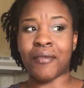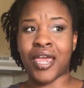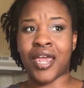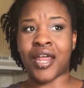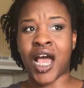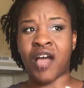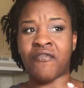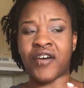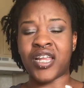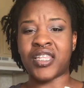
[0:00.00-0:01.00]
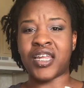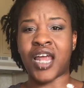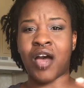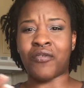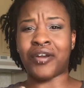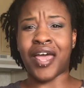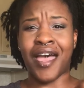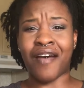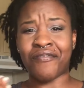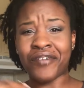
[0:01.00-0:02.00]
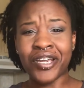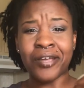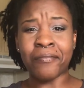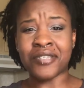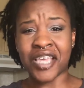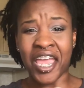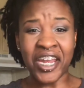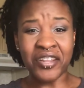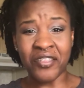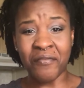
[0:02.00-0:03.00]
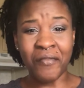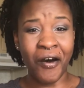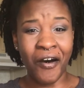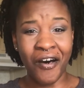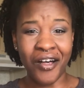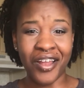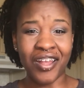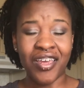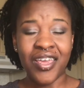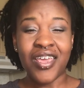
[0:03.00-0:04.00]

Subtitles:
and I find that I would halfway obtain them all.